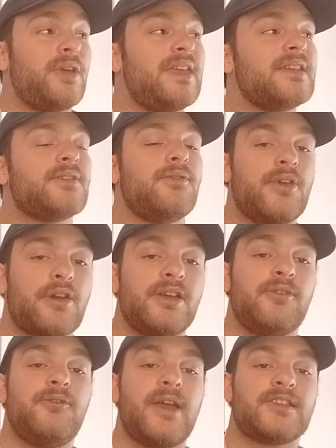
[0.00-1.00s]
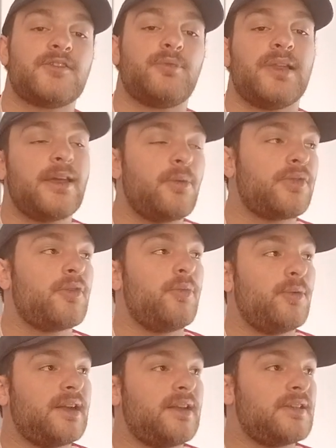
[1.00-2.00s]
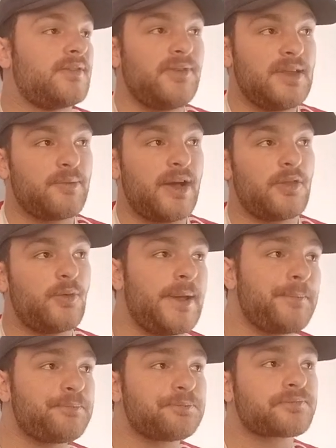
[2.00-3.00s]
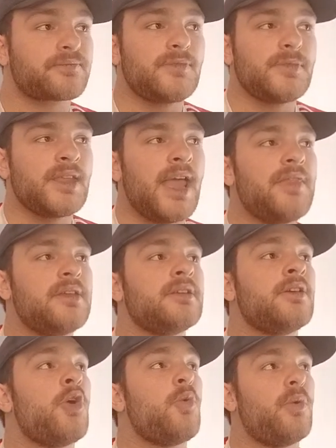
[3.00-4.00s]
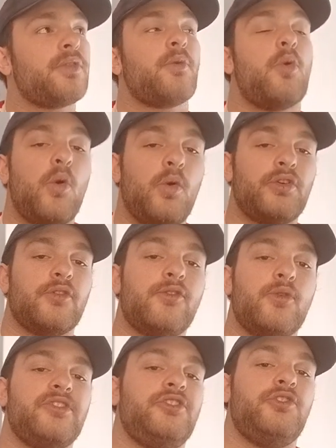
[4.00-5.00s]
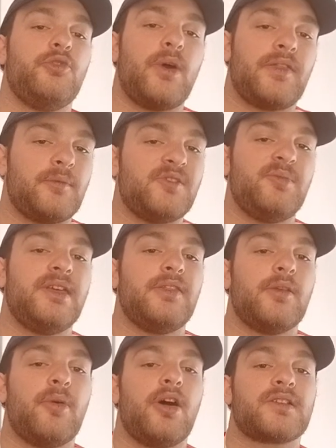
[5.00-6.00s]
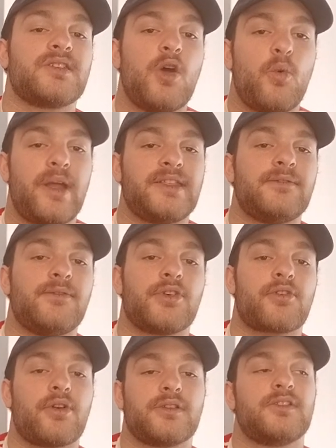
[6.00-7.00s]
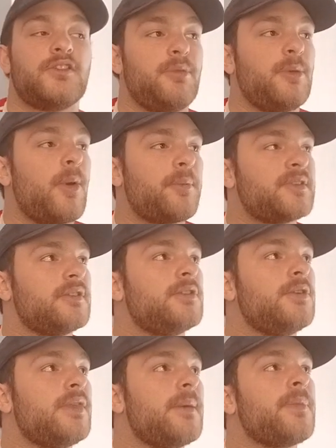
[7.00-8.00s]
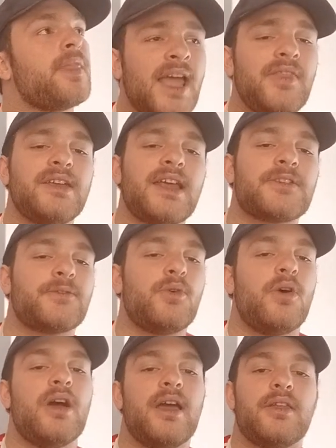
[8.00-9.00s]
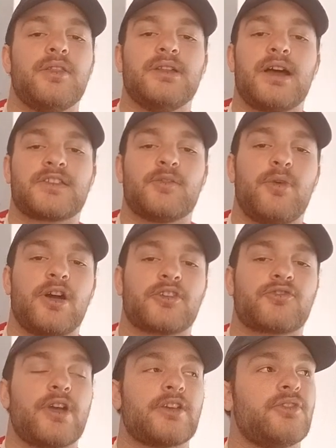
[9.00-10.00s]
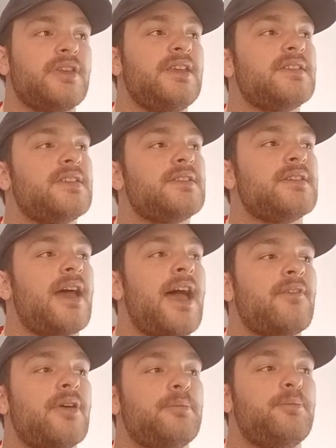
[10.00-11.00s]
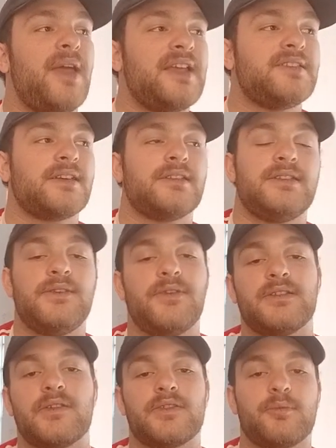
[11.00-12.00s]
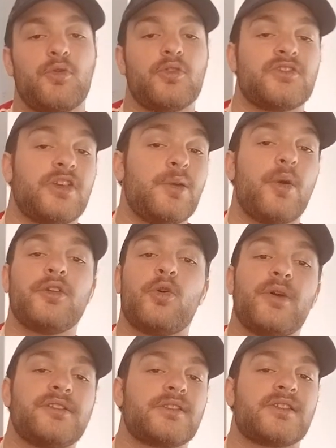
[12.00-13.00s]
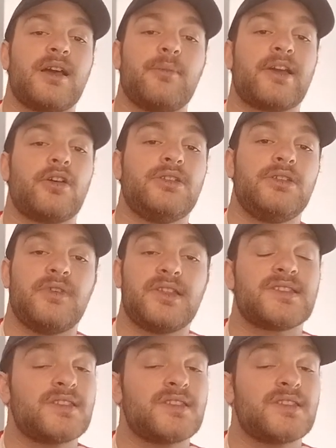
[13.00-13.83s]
He is a very effective player with the ball at his feet, by the way. And then with all your forwards, you do want them to be in the box, waiting for the crosses to be whipped into them. And then as for the likes of Marcus Rashford, he's said to have a basic defensive support, so he won't always look to come back on defense.